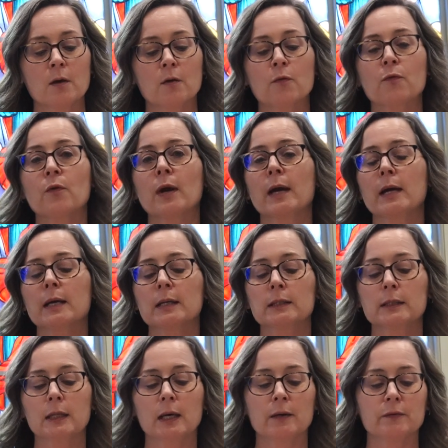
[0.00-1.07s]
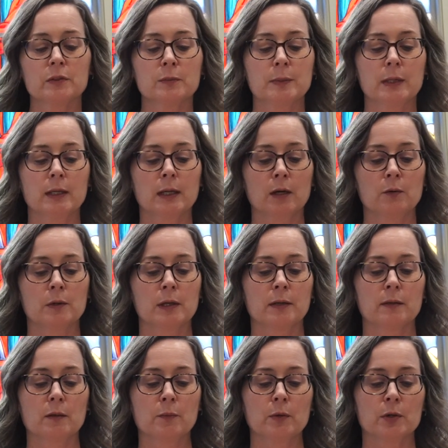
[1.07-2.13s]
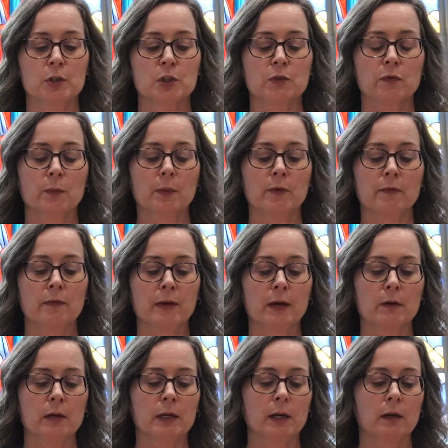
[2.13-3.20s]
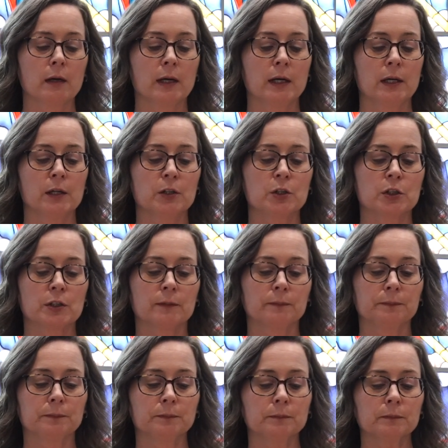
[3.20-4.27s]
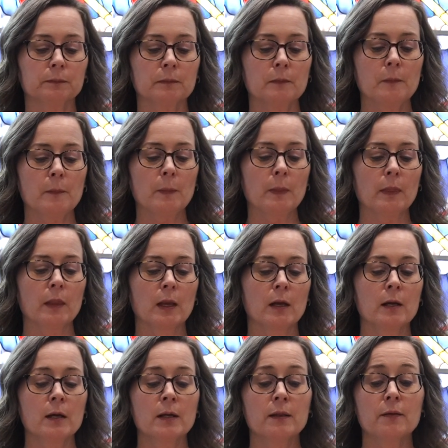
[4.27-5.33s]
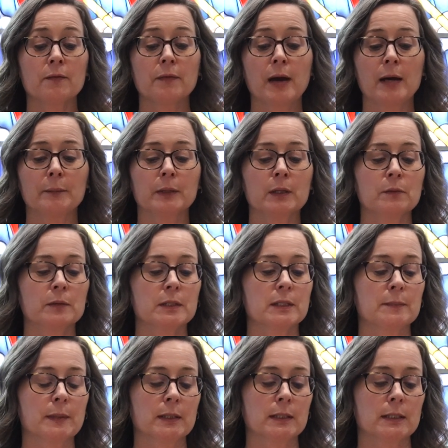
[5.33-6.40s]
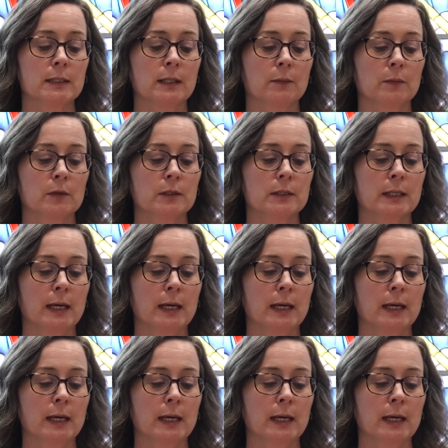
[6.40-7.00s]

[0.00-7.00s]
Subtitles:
Frank loved being out in the bush from a very young age. The family would spend summers